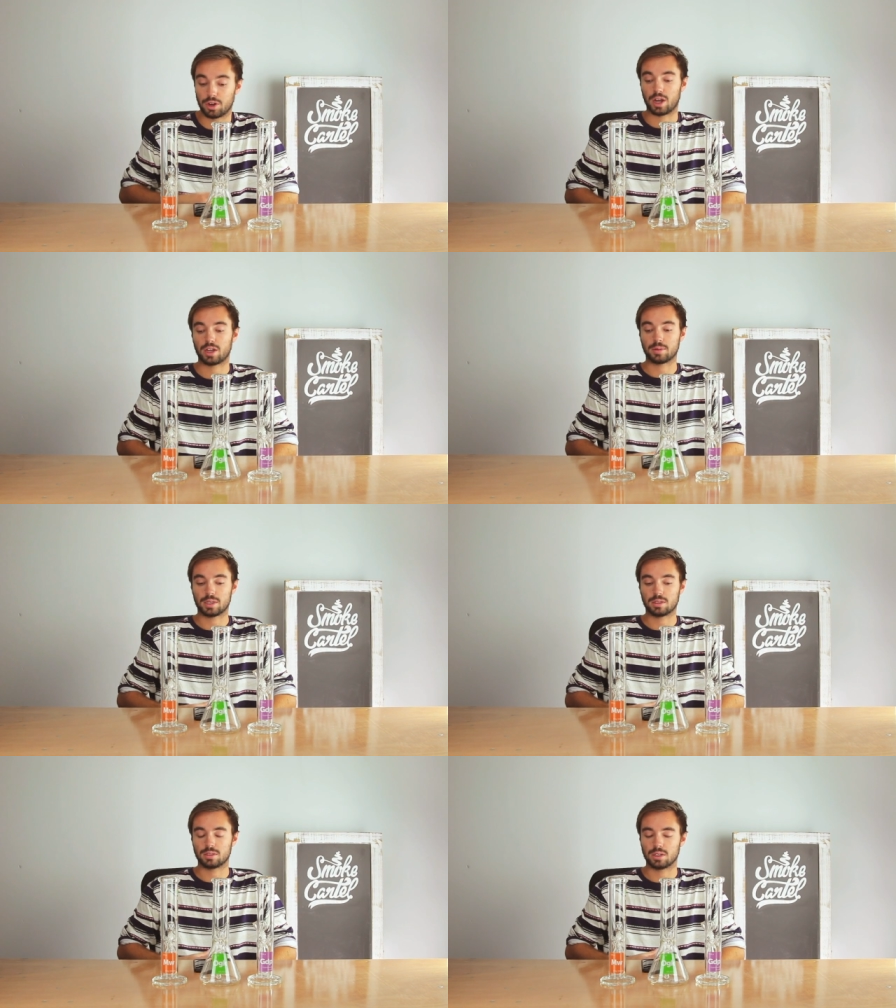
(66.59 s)
You're not going
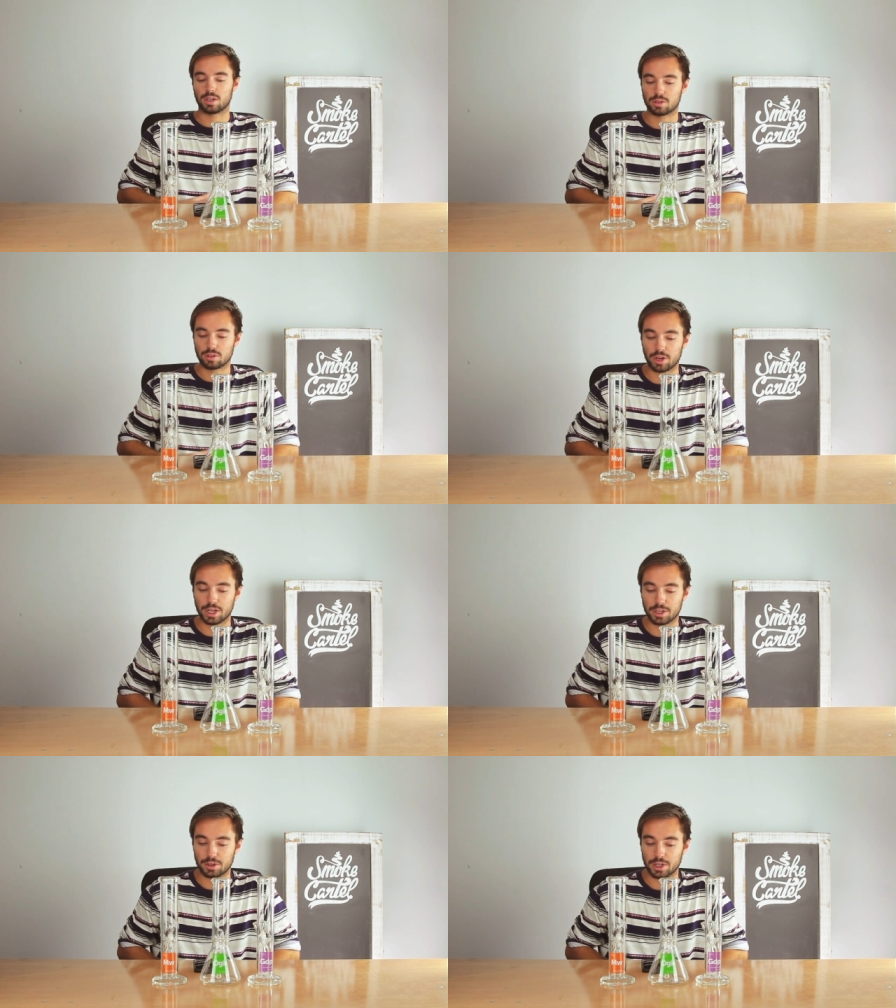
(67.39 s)
to be, you know,
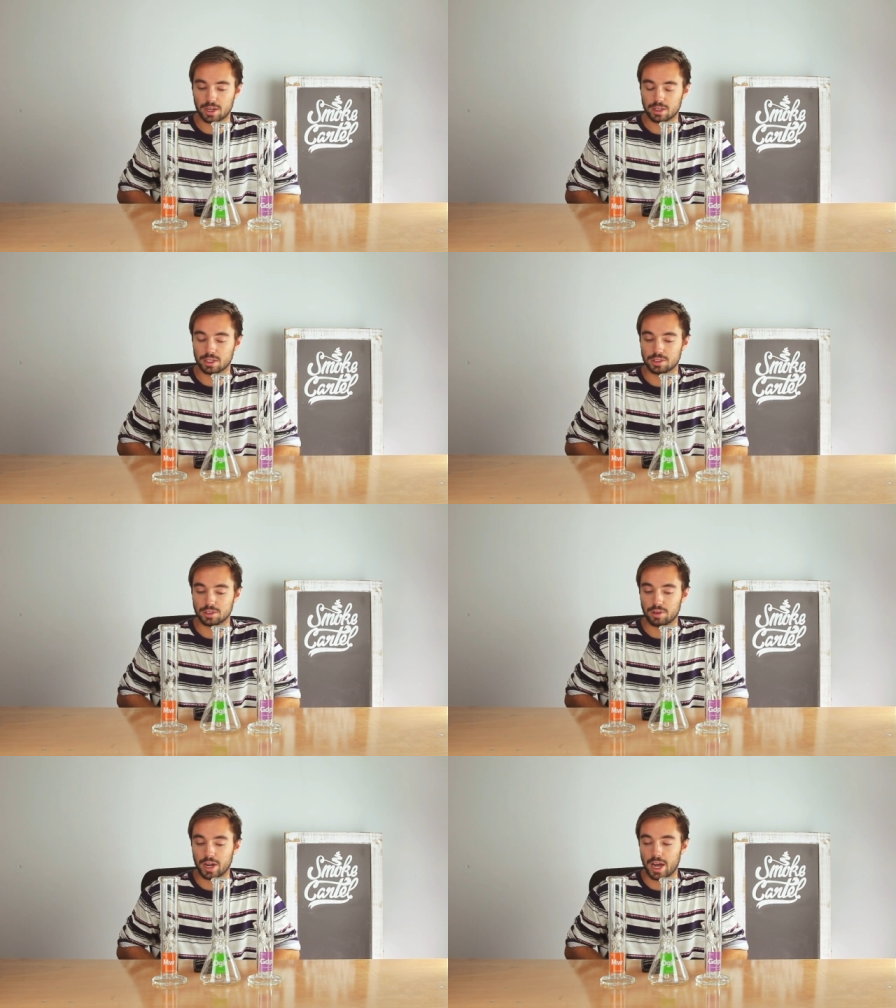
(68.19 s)
craning your neck like a
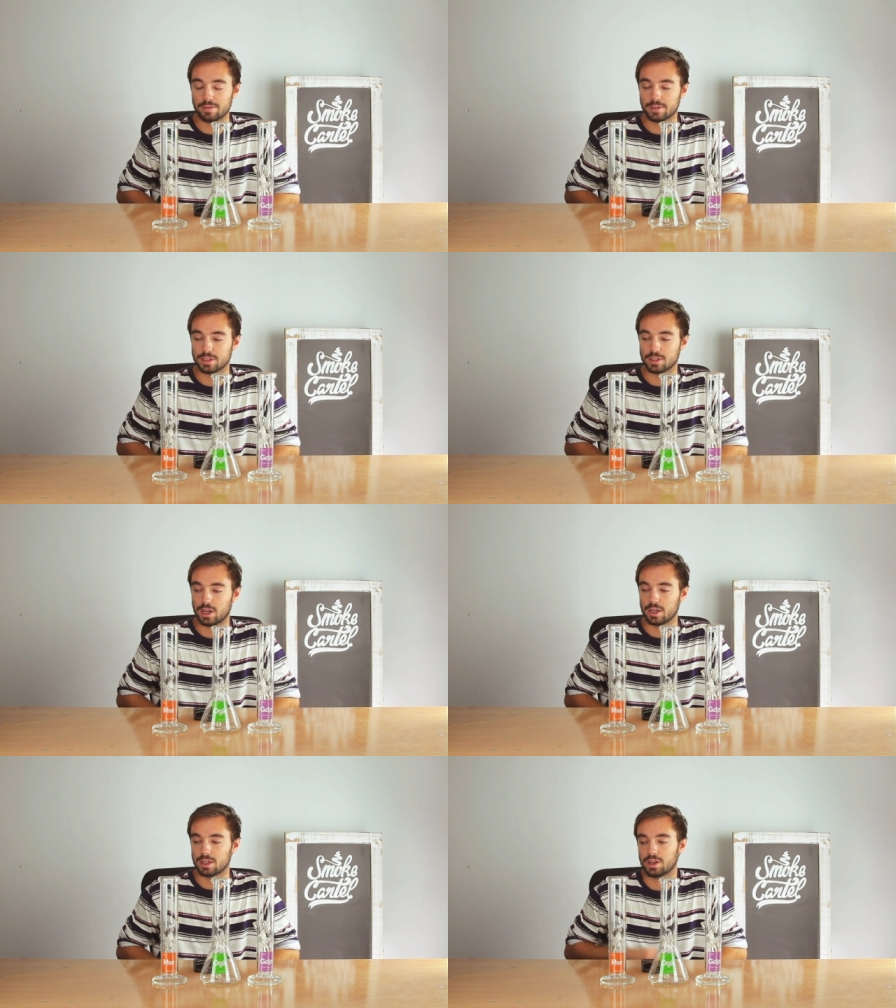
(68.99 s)
giraffe, and
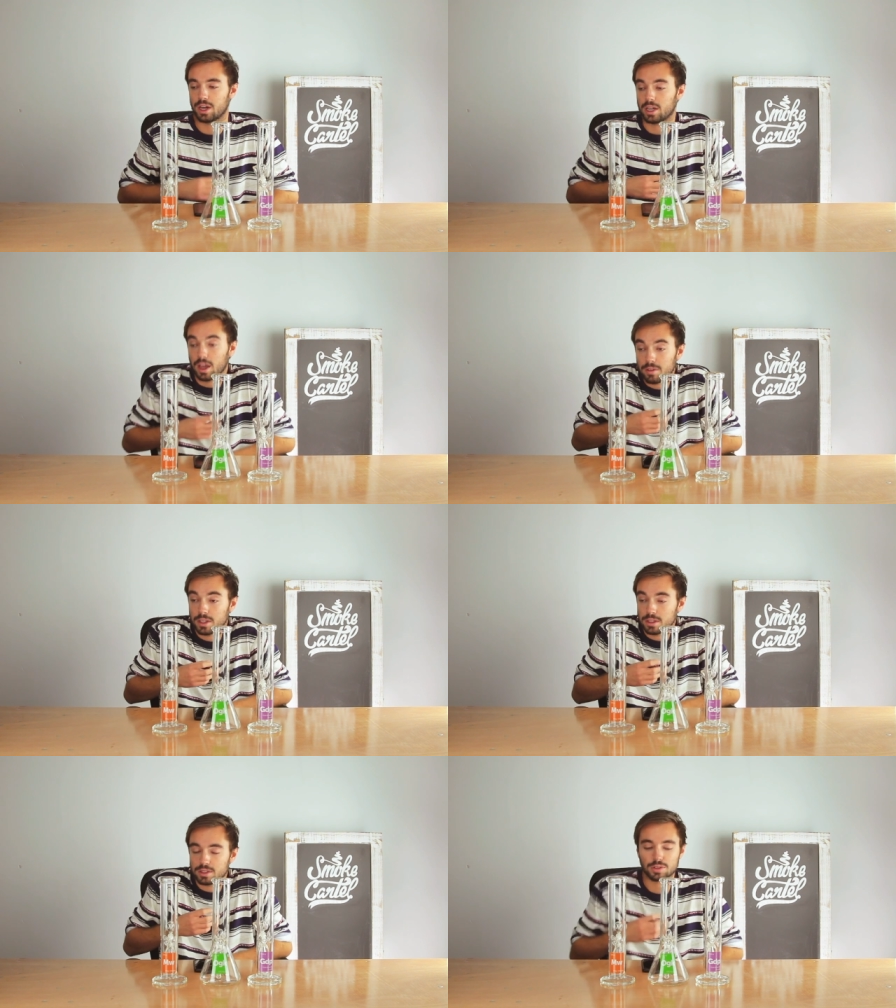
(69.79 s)
uh, you're not going to have
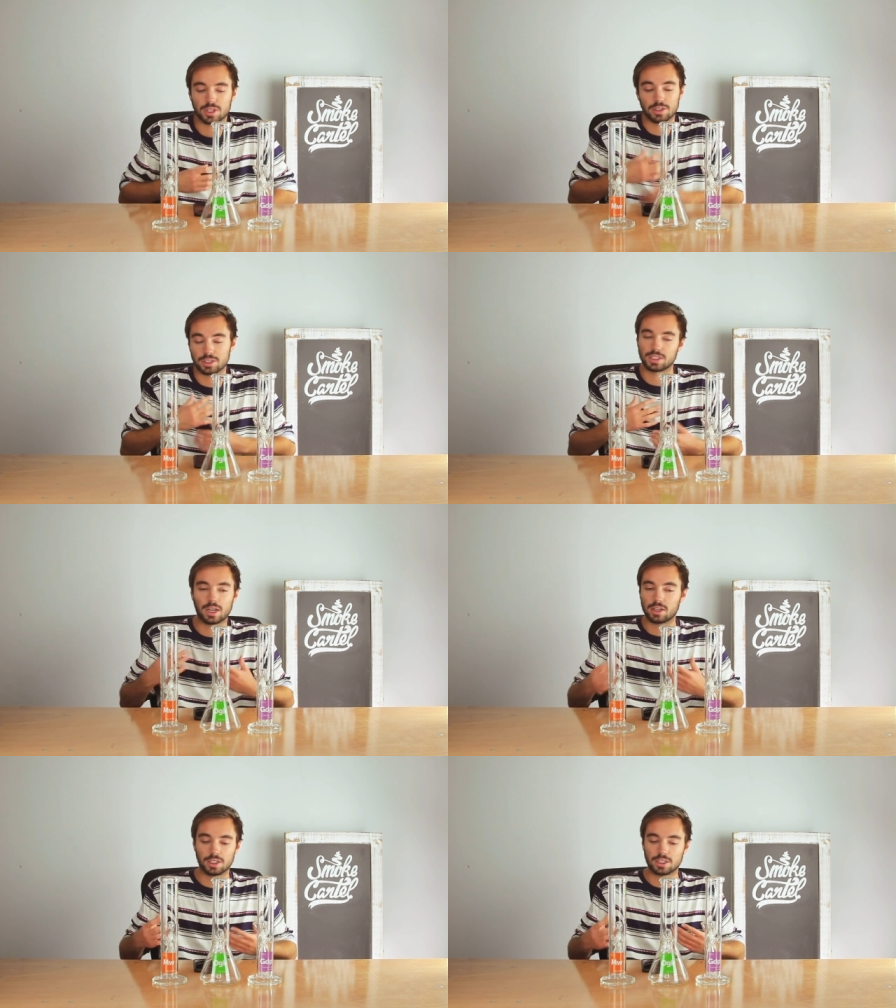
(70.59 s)
to do that. You're just
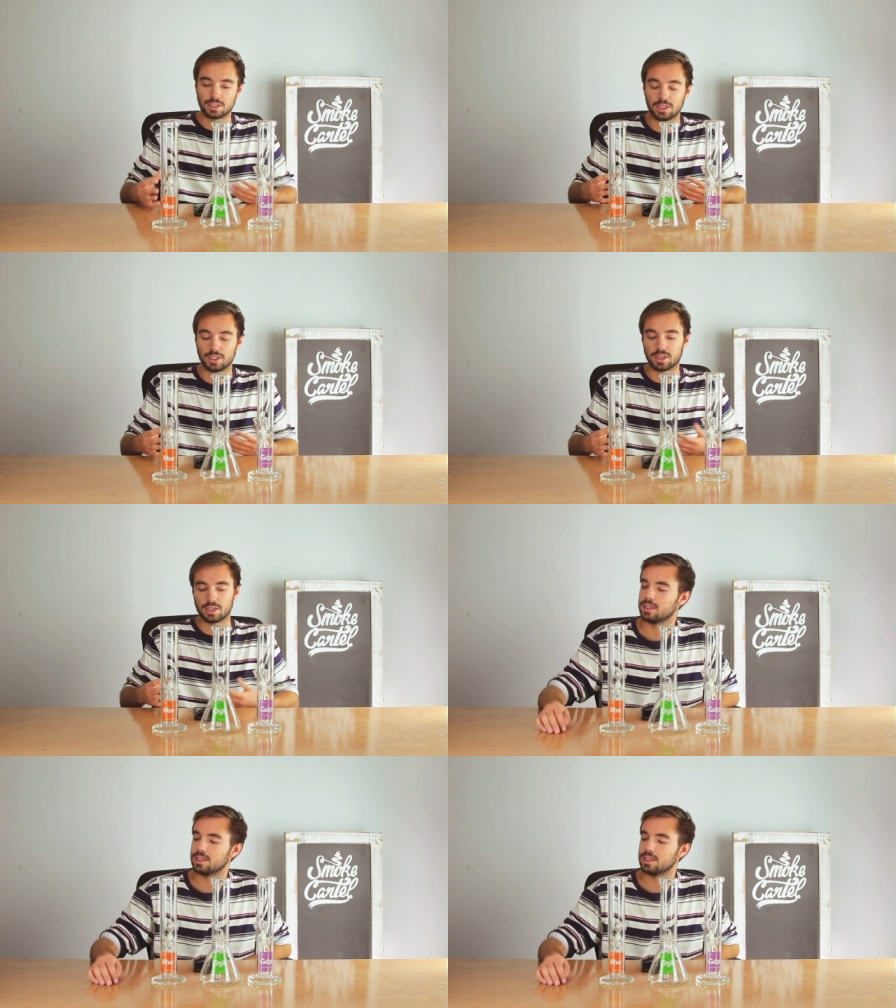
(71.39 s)
not going to look silly.